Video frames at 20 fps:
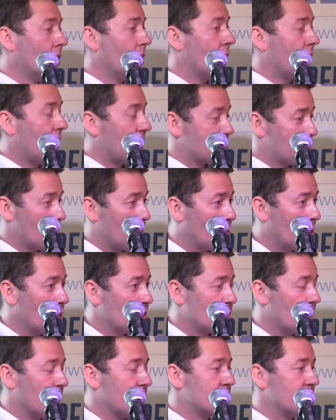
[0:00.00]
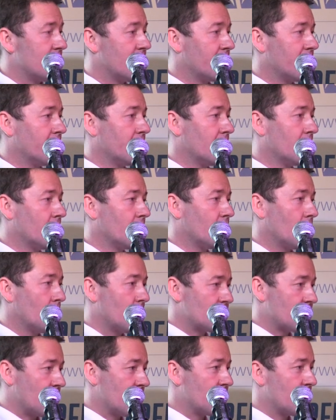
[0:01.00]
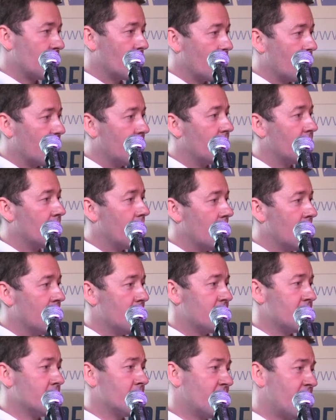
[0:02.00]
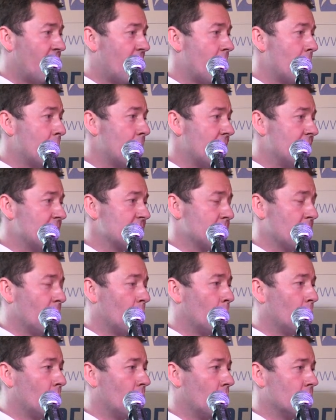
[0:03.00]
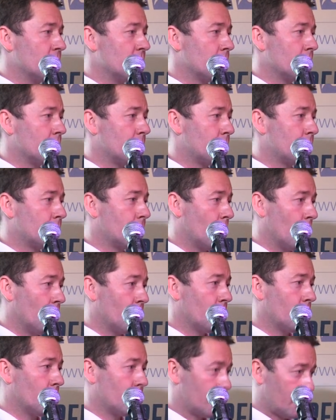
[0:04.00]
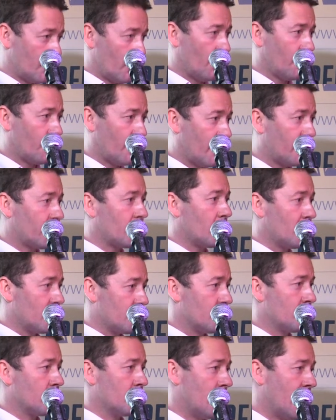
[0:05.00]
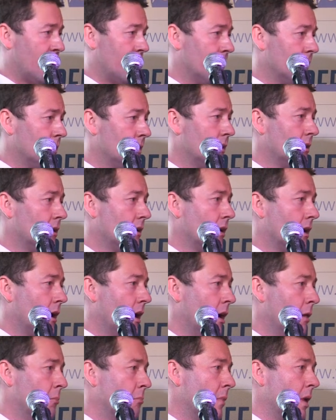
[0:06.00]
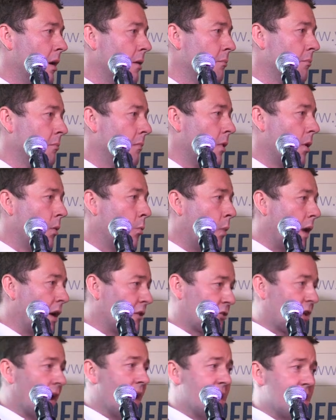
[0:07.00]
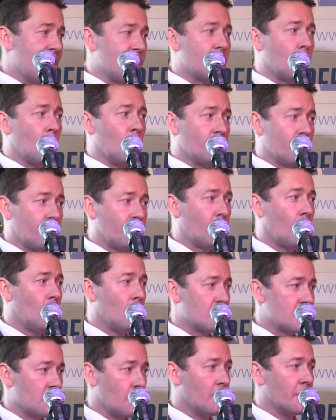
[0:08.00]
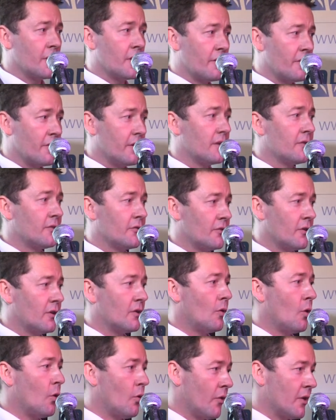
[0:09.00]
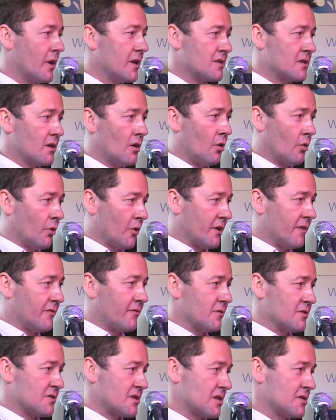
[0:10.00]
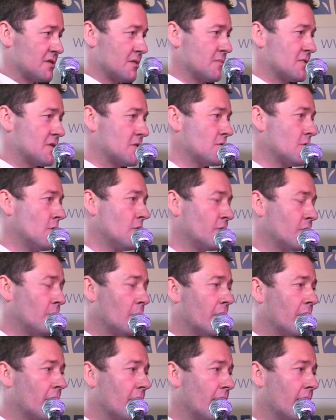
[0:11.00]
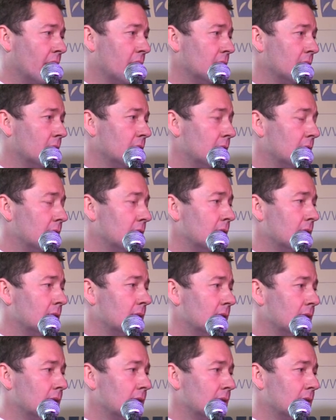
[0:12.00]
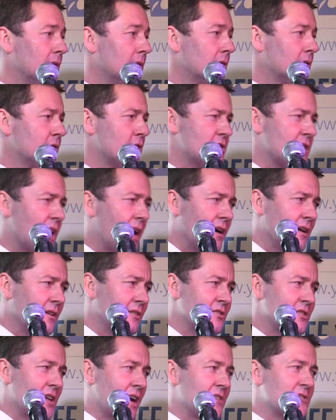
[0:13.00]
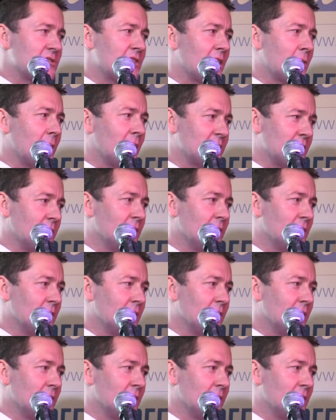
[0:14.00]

And that's the approach we're taking. So we're trying to do it in a very piecemeal process and manner, whilst getting everyone to talk to one another. So all the different systems to talk to one another. Does that answer your question?